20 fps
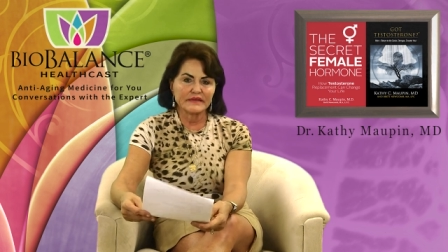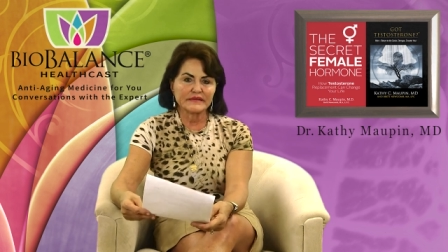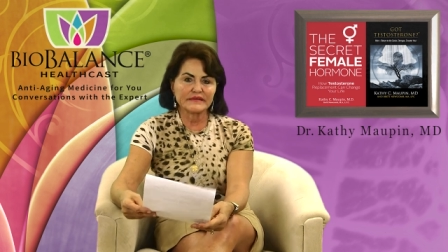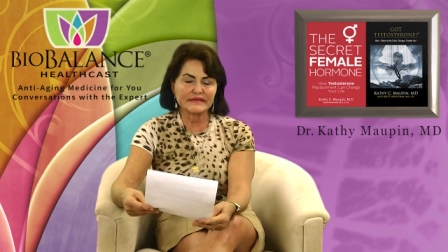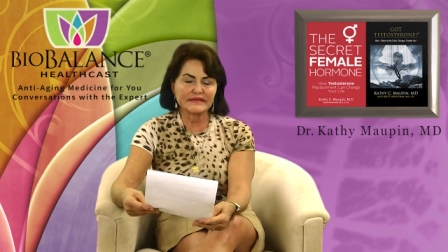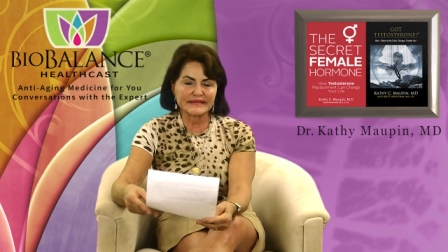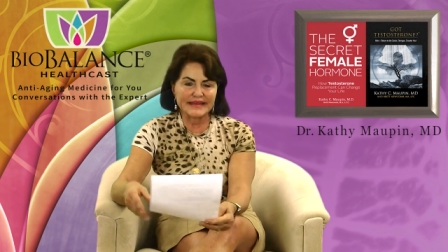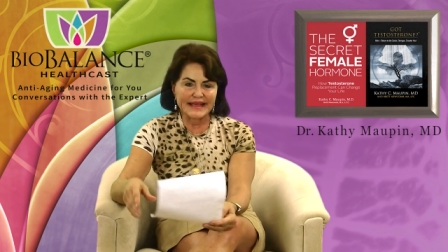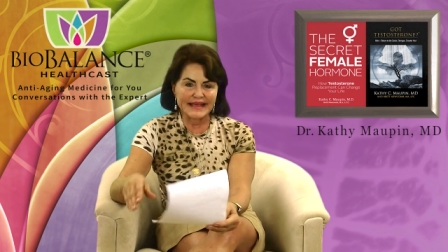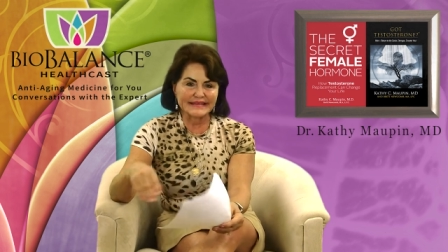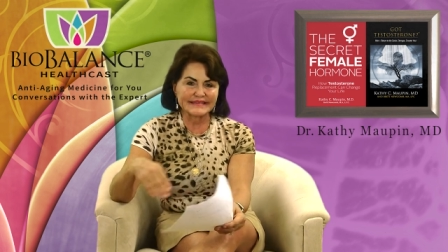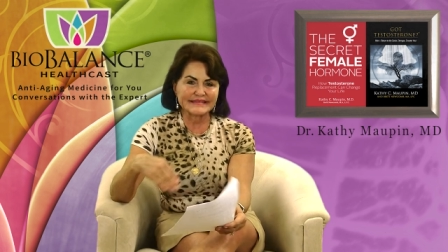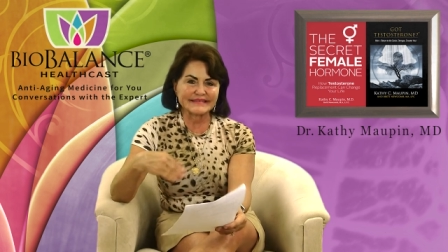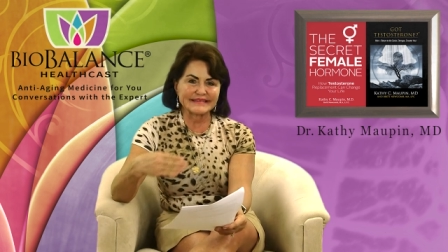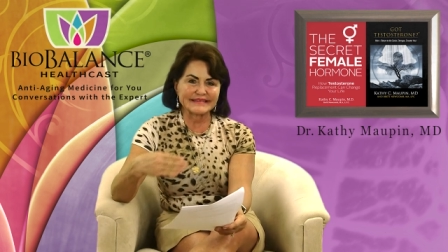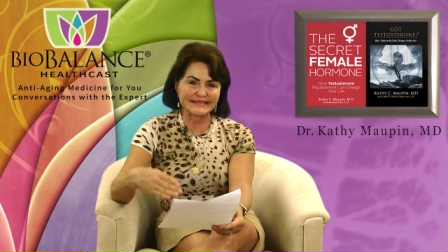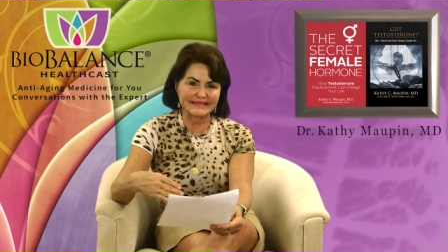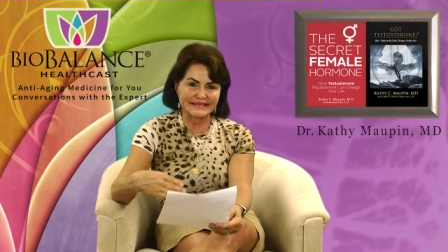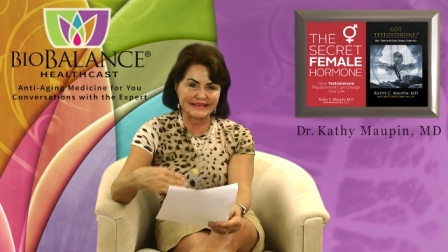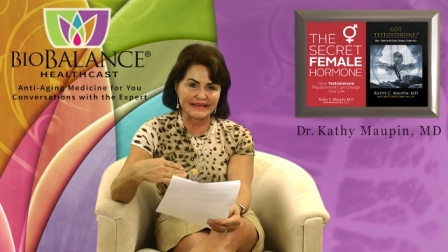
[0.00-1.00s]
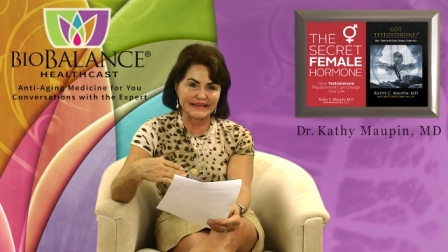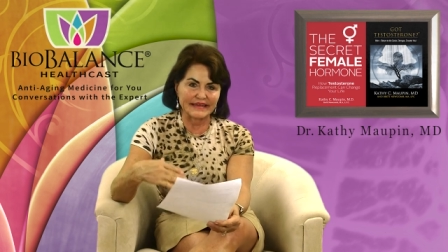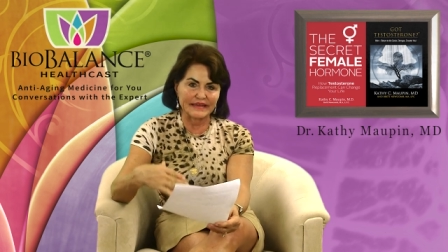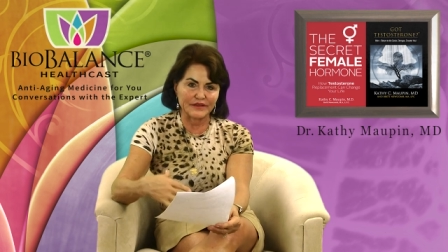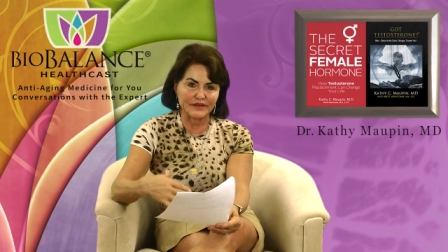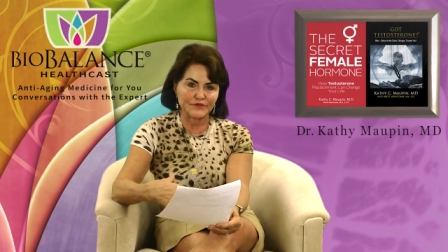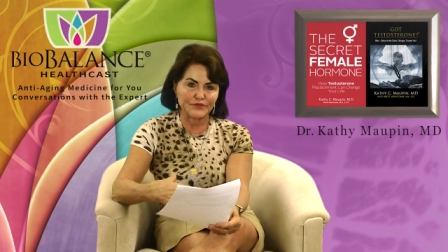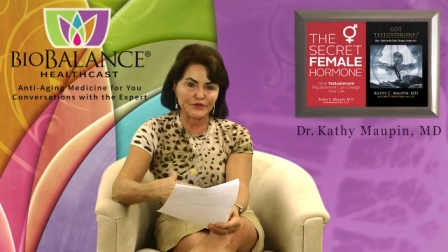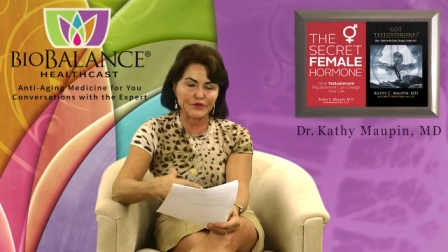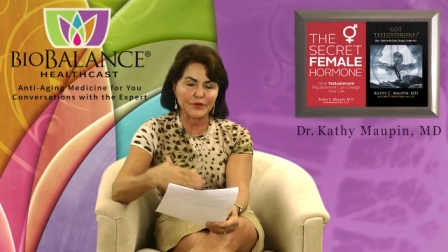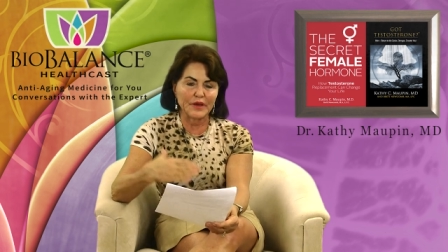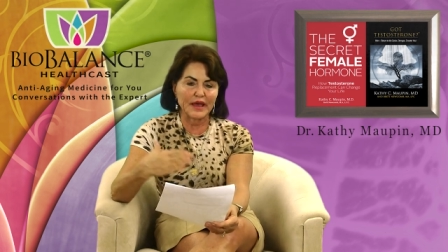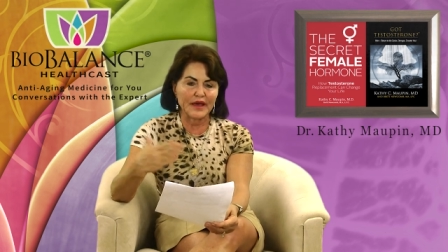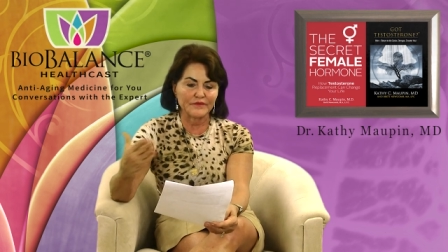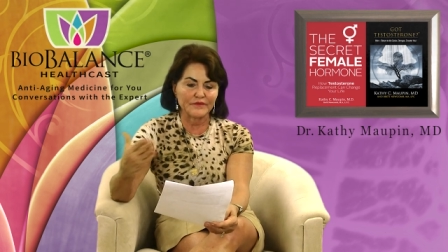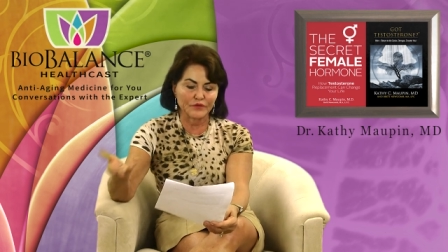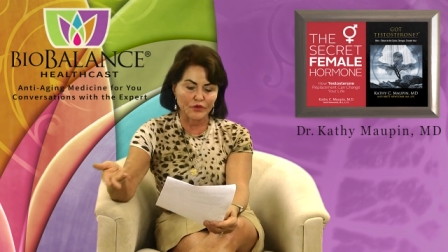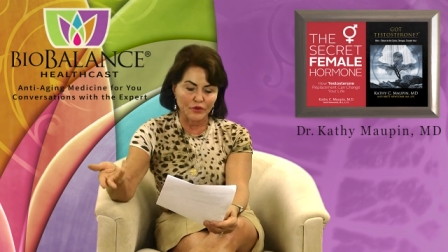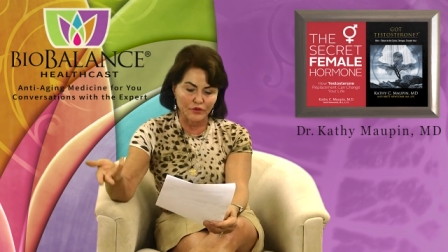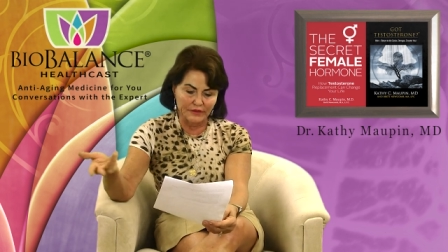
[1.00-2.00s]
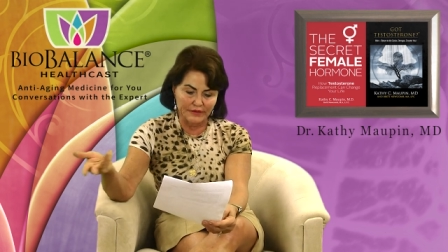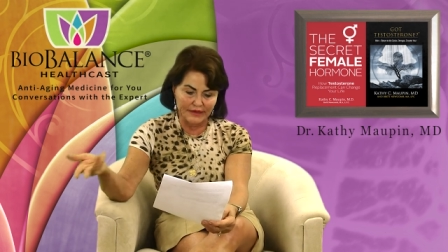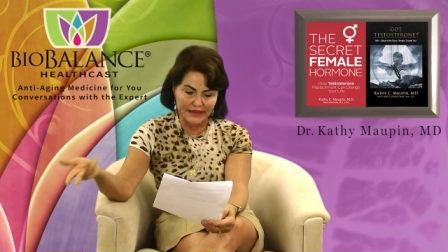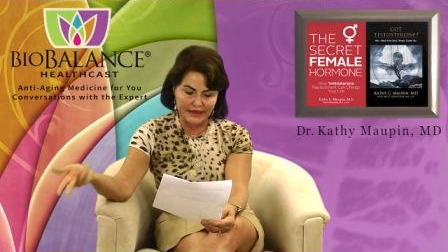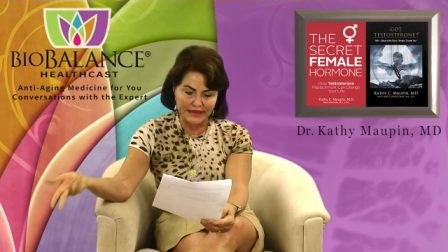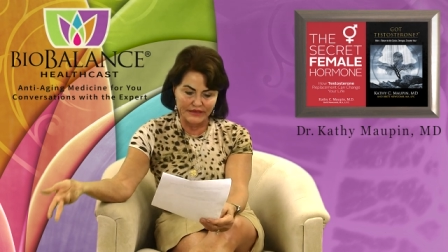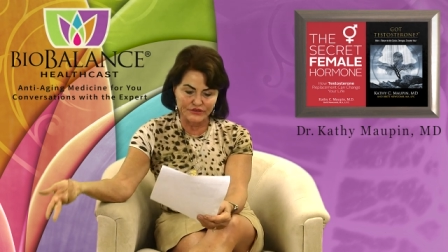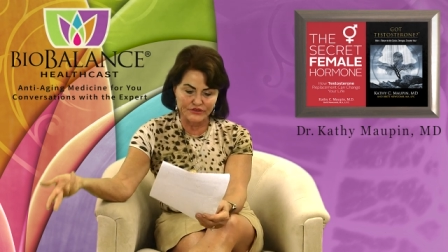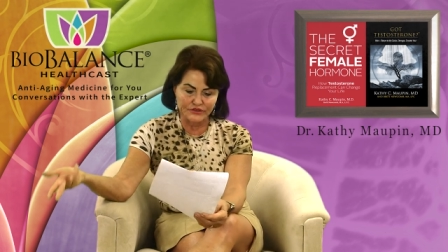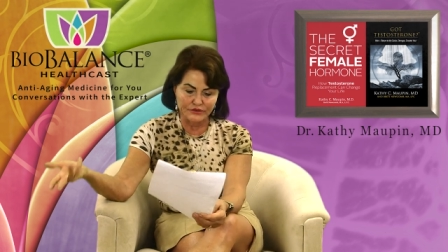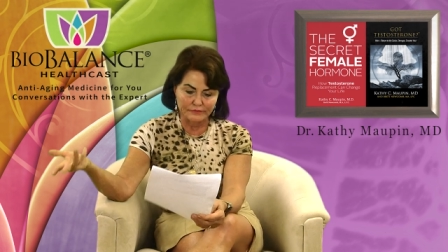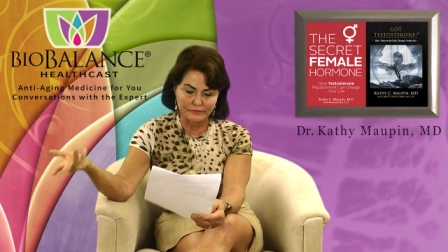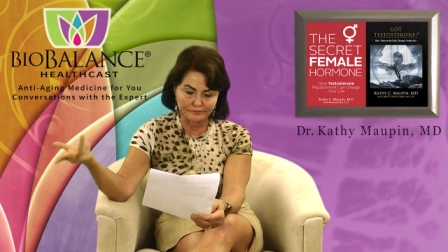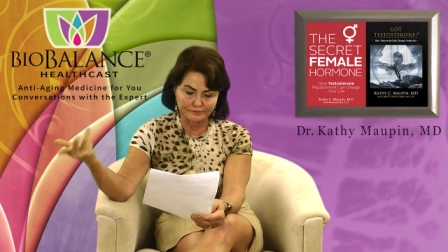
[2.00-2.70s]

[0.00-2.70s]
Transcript: to test to see if you have colon cancer.